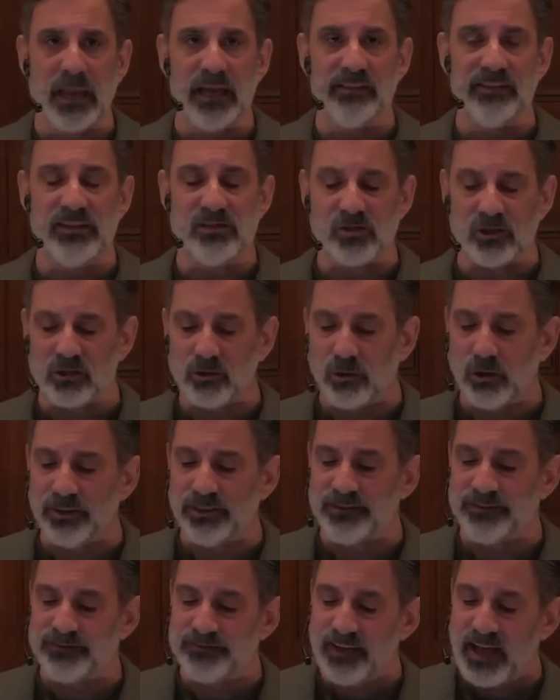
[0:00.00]
These are called
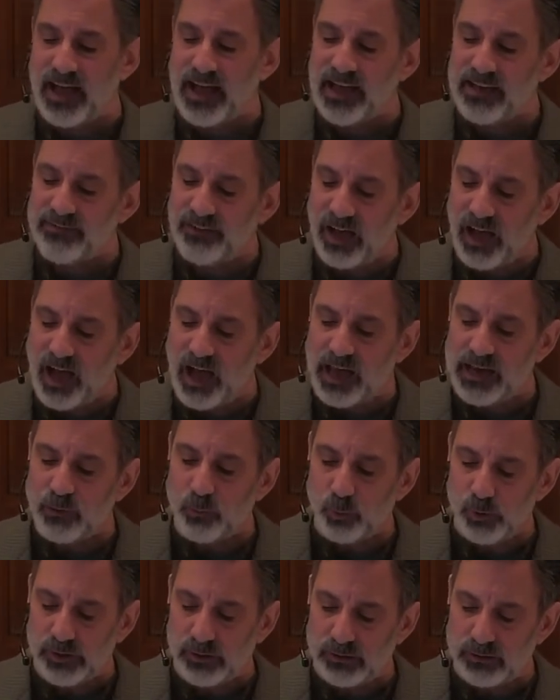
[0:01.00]
the five I
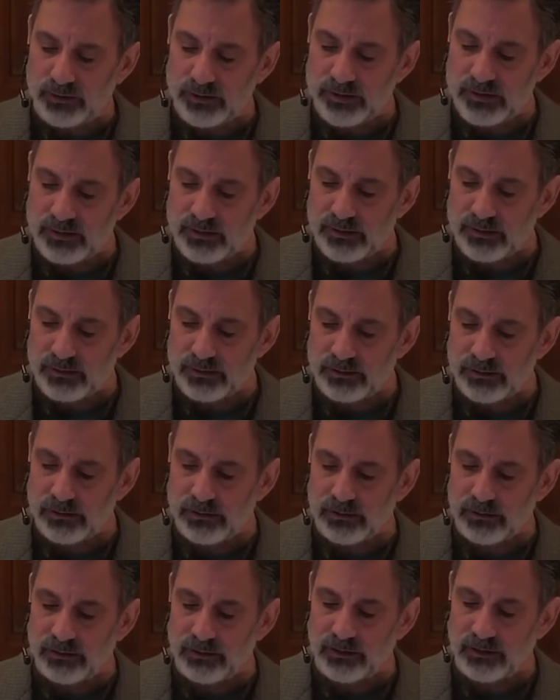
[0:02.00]
wills
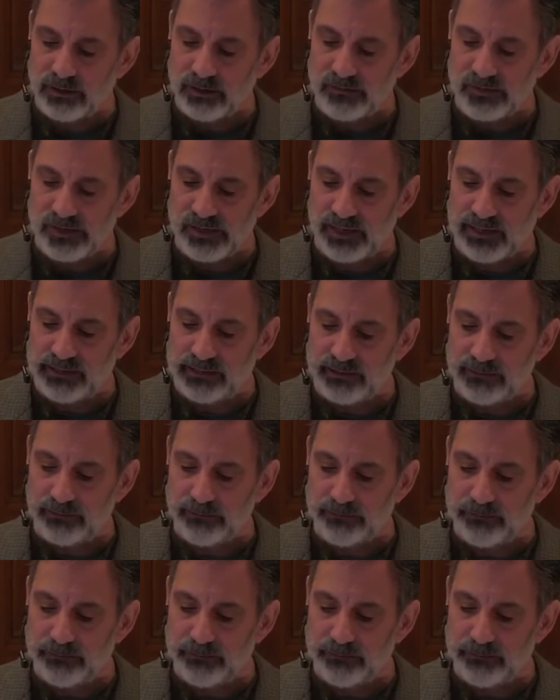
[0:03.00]
of Satan.